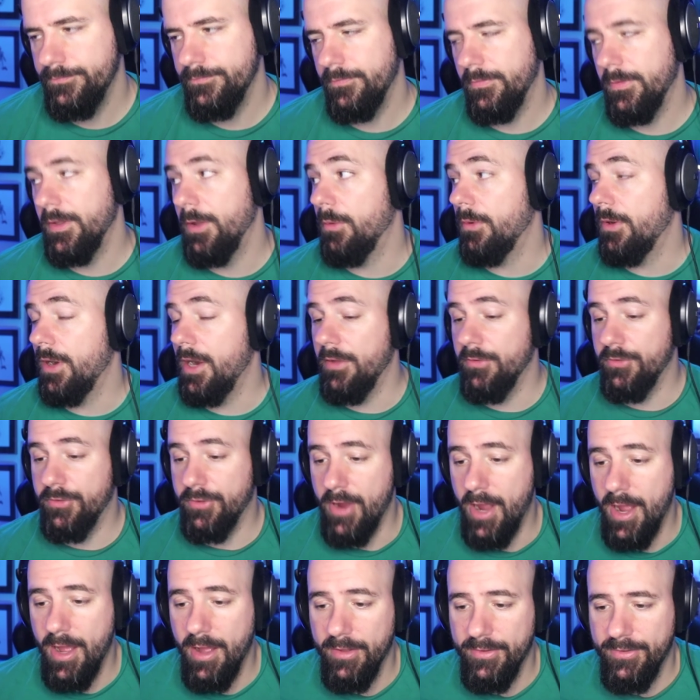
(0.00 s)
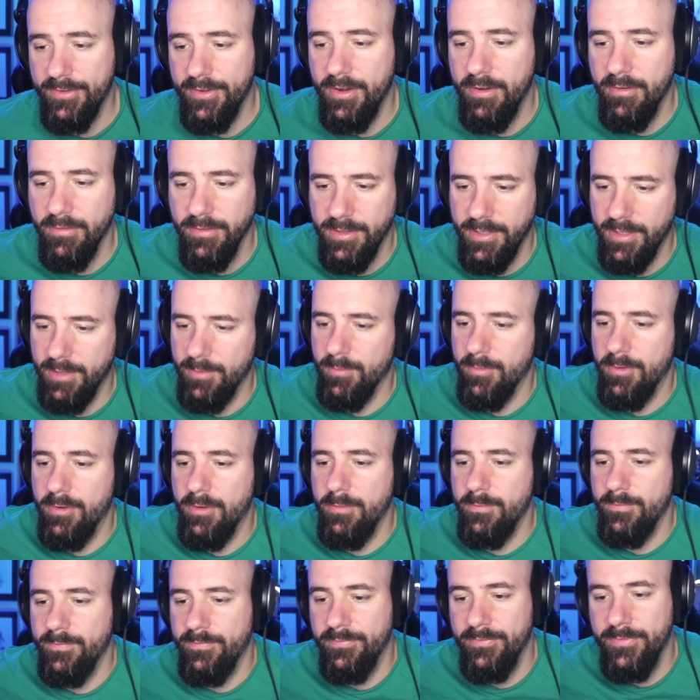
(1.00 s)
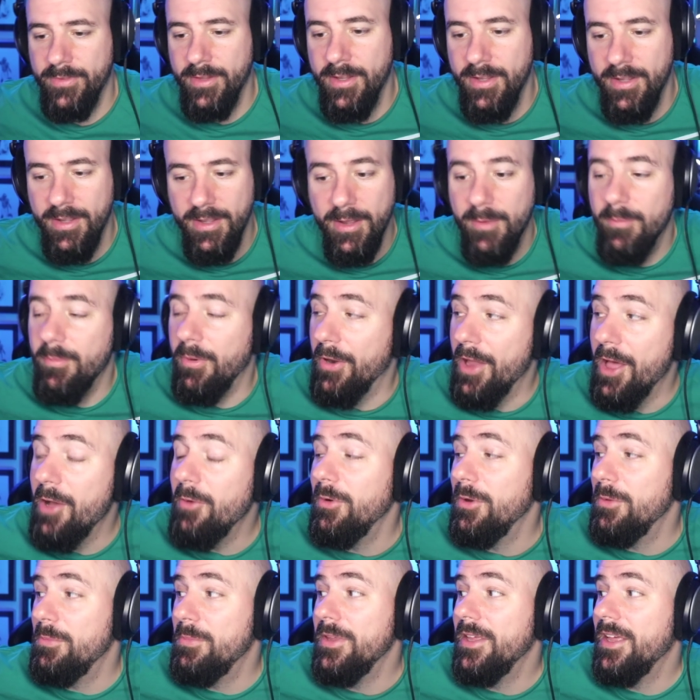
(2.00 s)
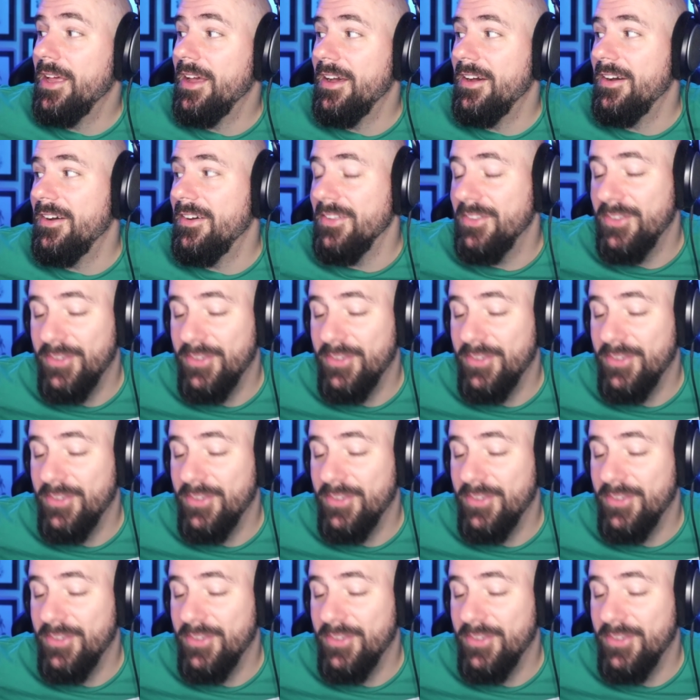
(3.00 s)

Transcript: Yeah, we're gonna have tryouts and everything, bro bro, that would be hell.